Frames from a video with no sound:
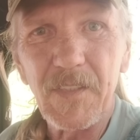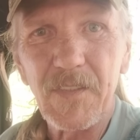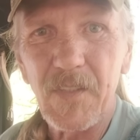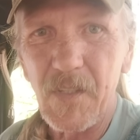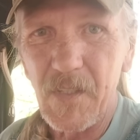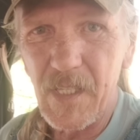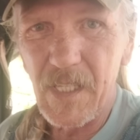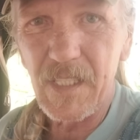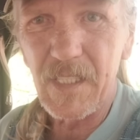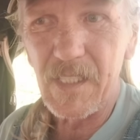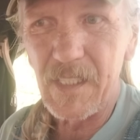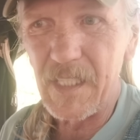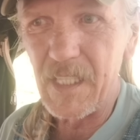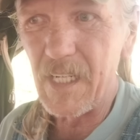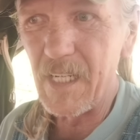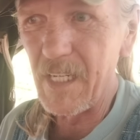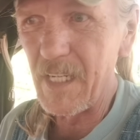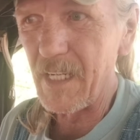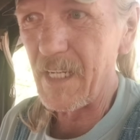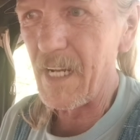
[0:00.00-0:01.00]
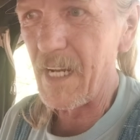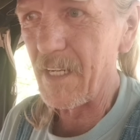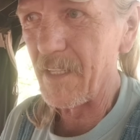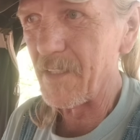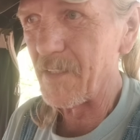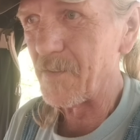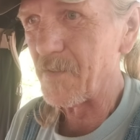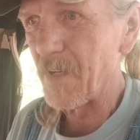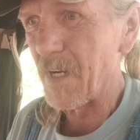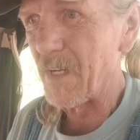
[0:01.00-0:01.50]
so they could get in and out of
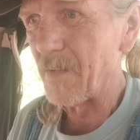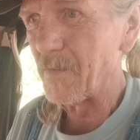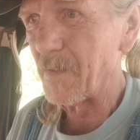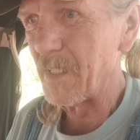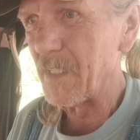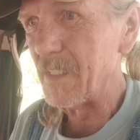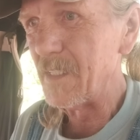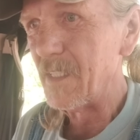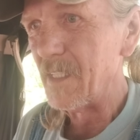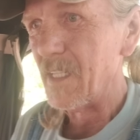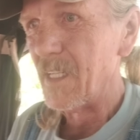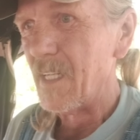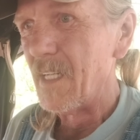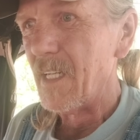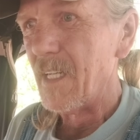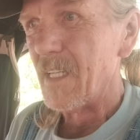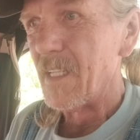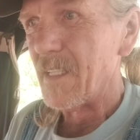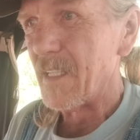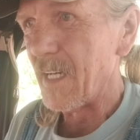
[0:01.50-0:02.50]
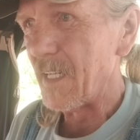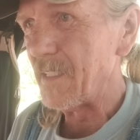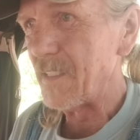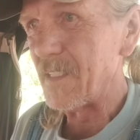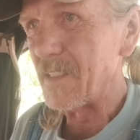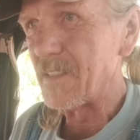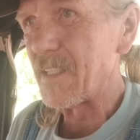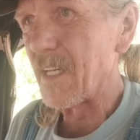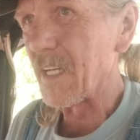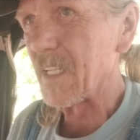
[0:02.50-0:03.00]
their driveway. That
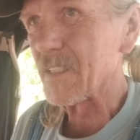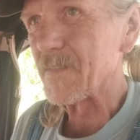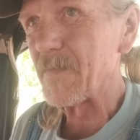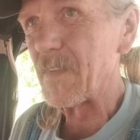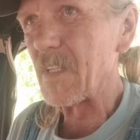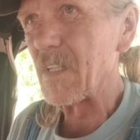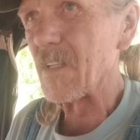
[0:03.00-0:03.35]
didn't take us very